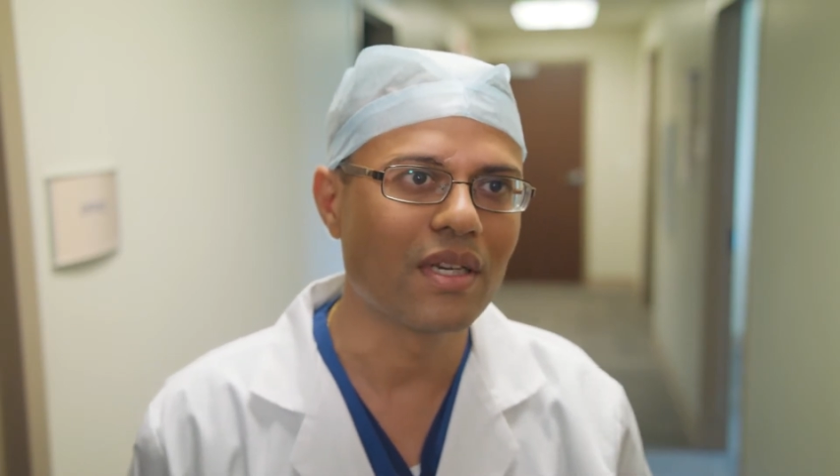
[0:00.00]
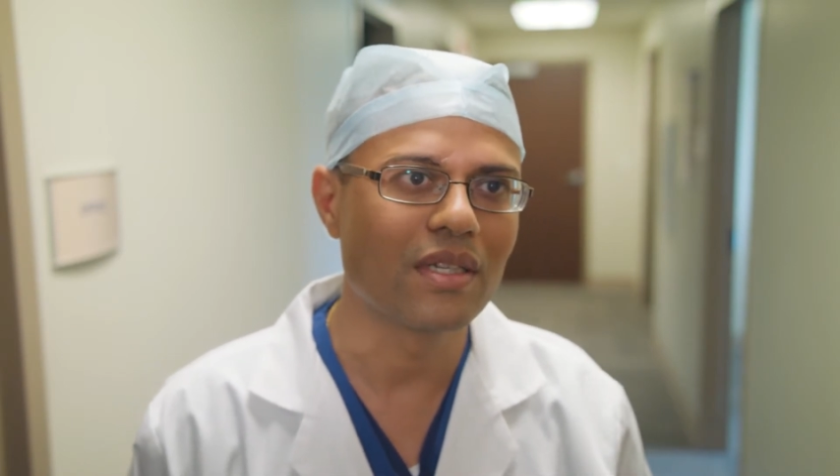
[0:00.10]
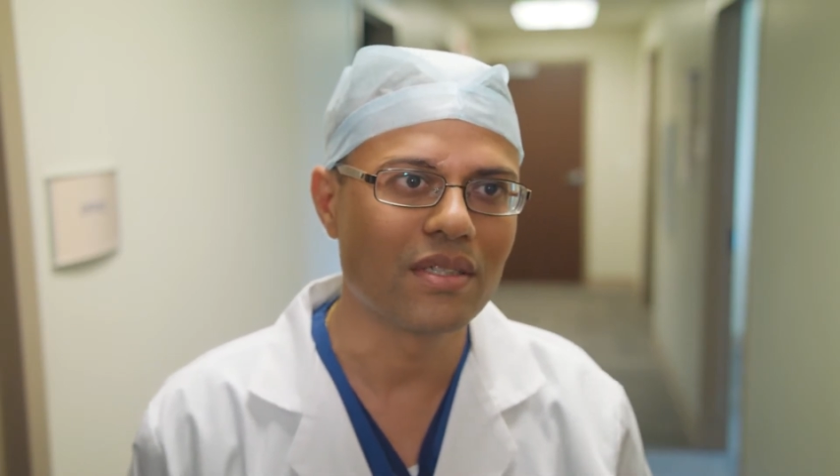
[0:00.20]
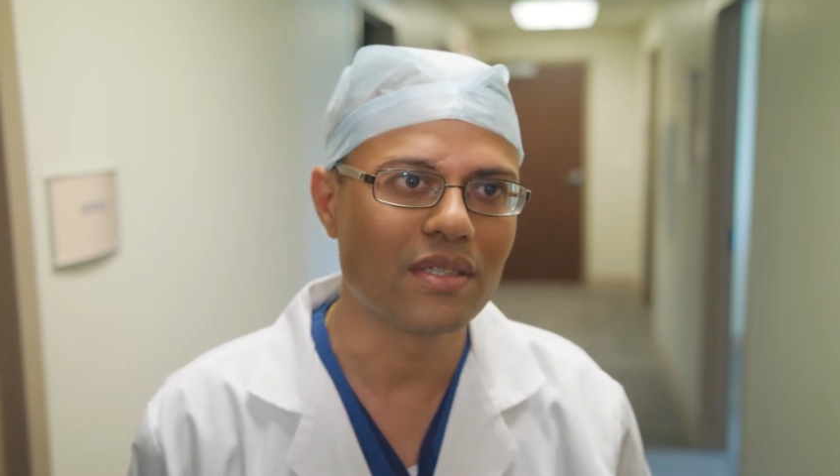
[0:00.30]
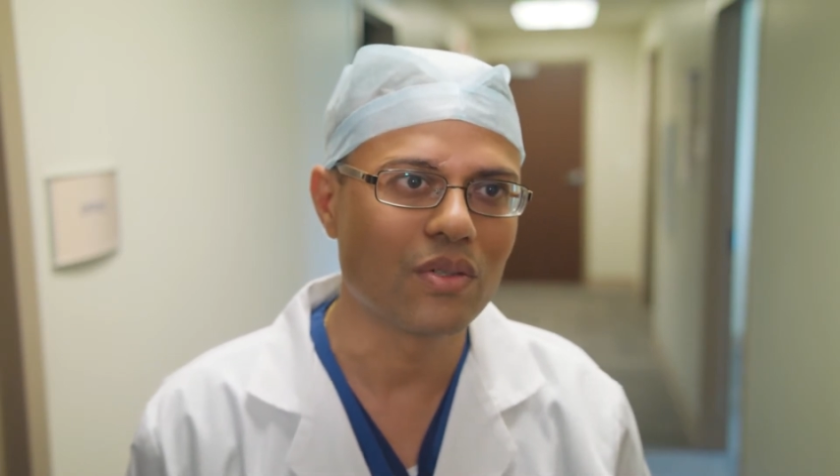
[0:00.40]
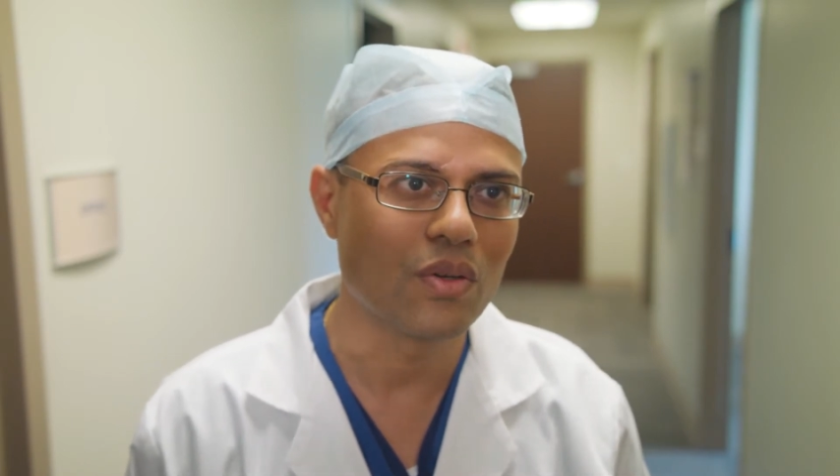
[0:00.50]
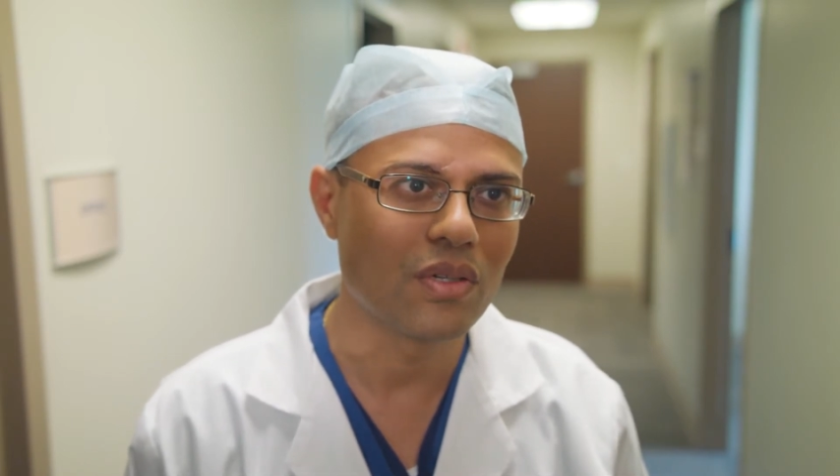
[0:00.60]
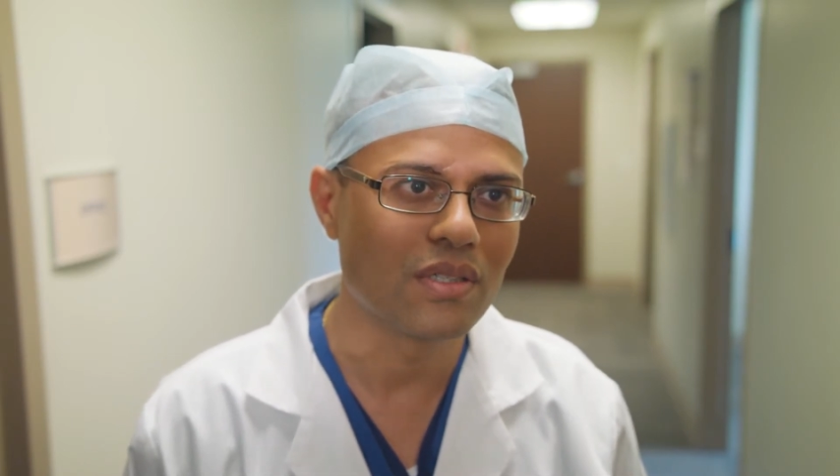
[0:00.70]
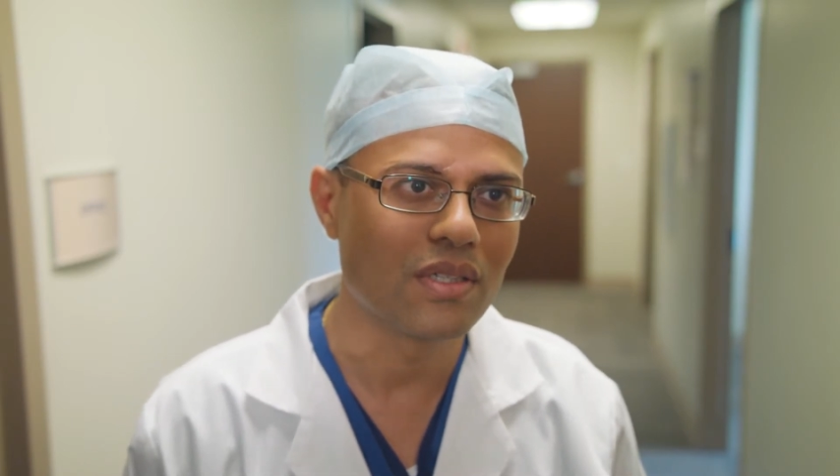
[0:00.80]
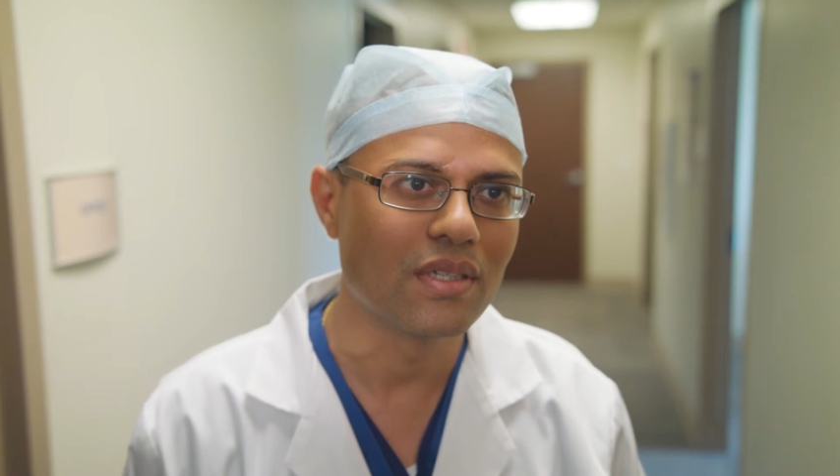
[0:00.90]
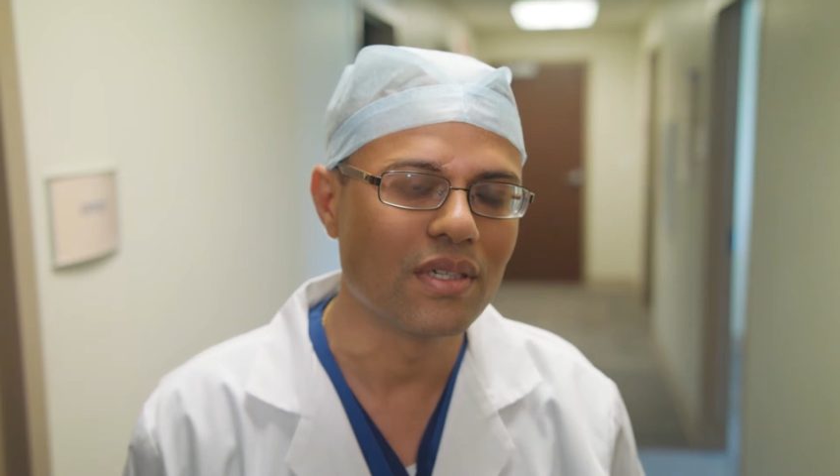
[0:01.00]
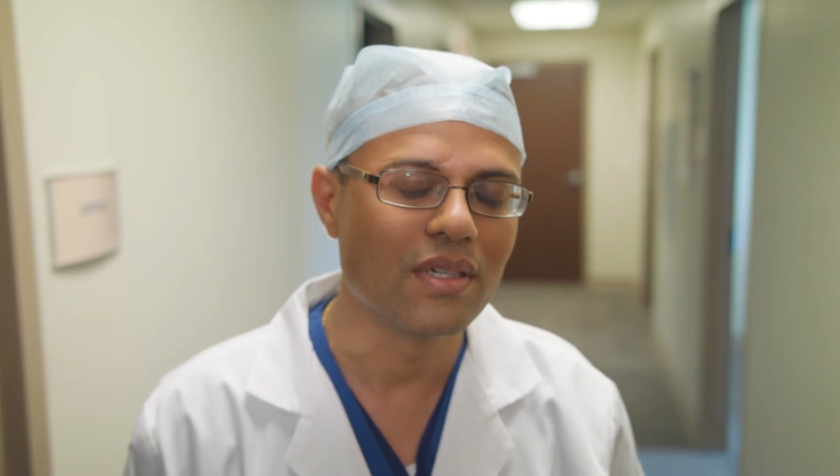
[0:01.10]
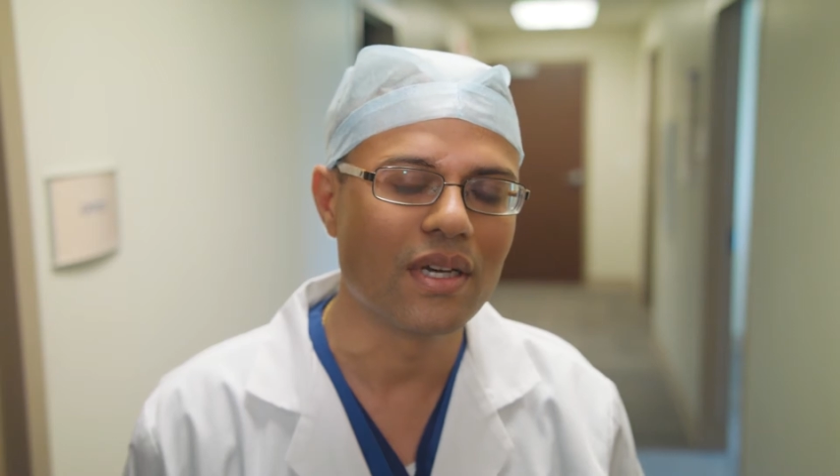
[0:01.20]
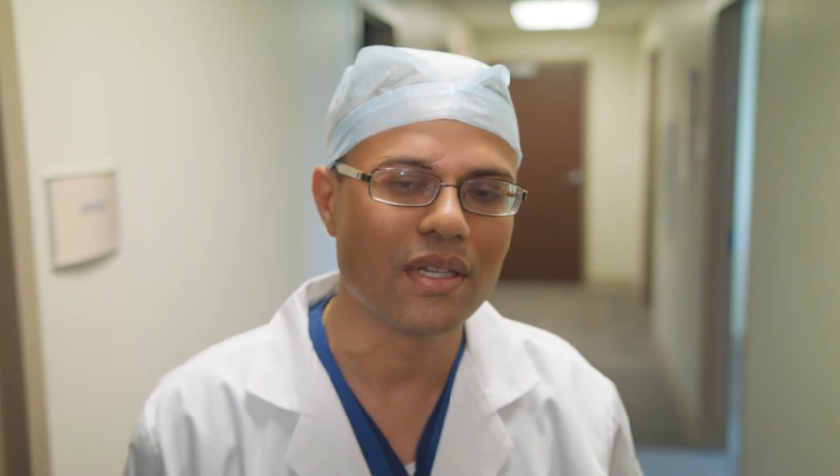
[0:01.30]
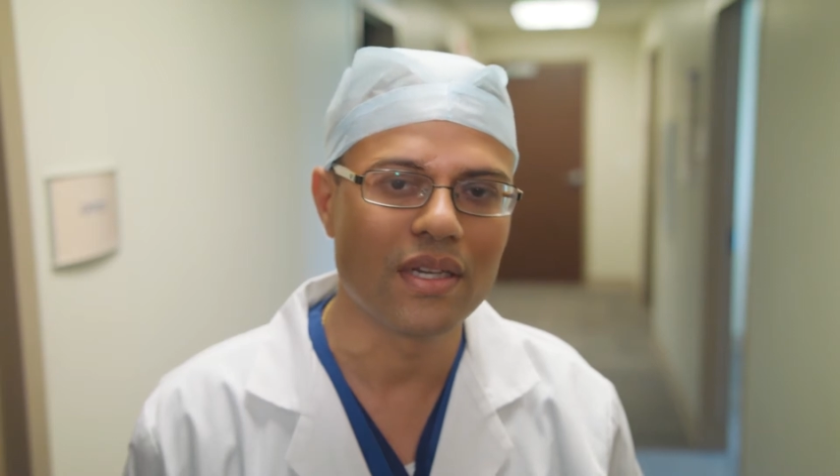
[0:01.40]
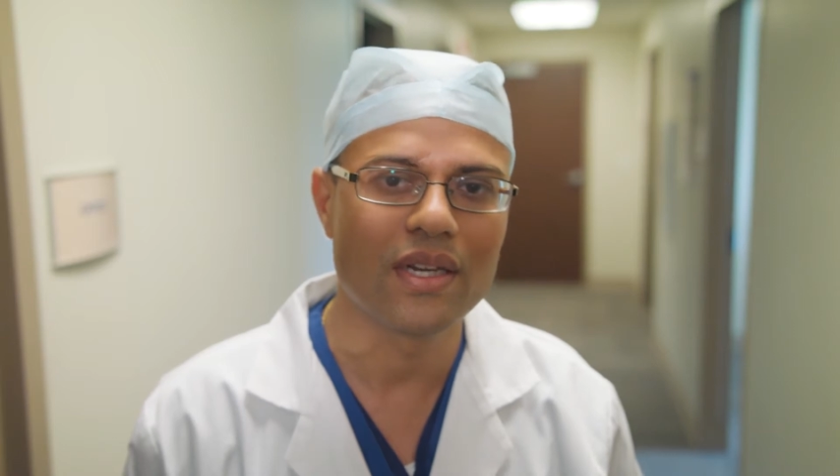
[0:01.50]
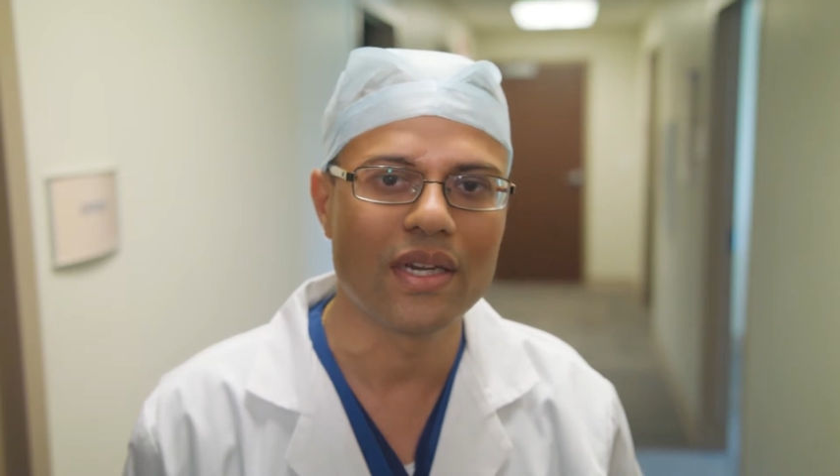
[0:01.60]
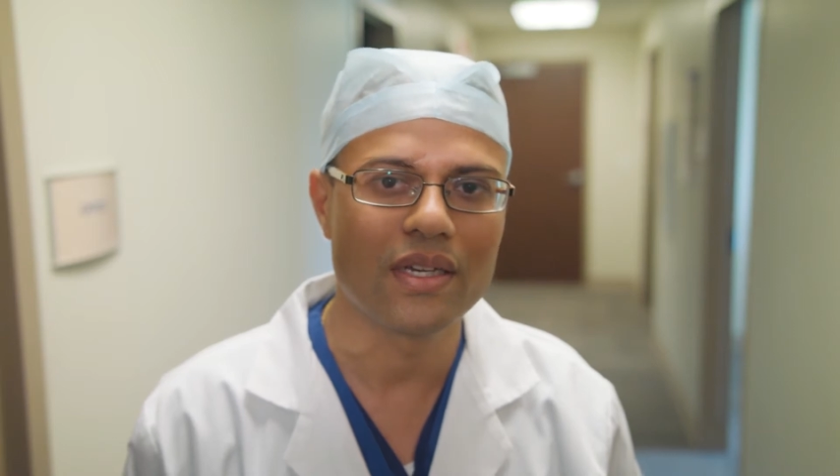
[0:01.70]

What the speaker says: anesthesiology, and then I